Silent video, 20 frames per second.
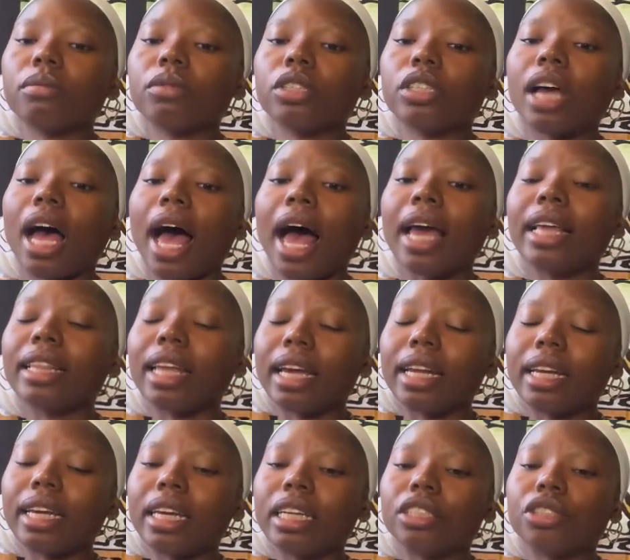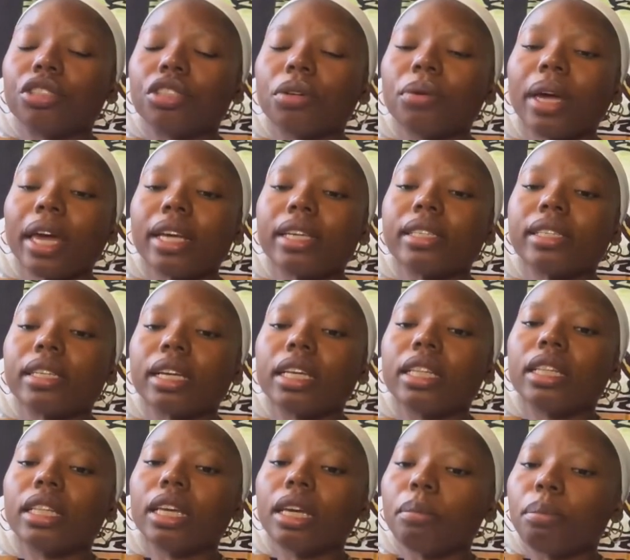highlighting and showcasing
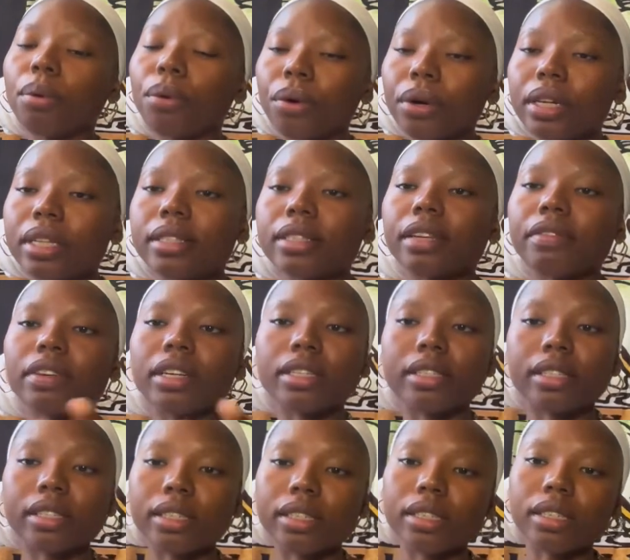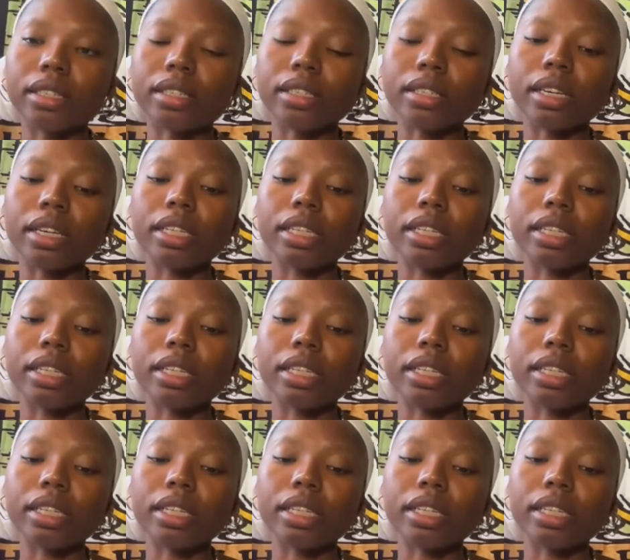the importance of consistency,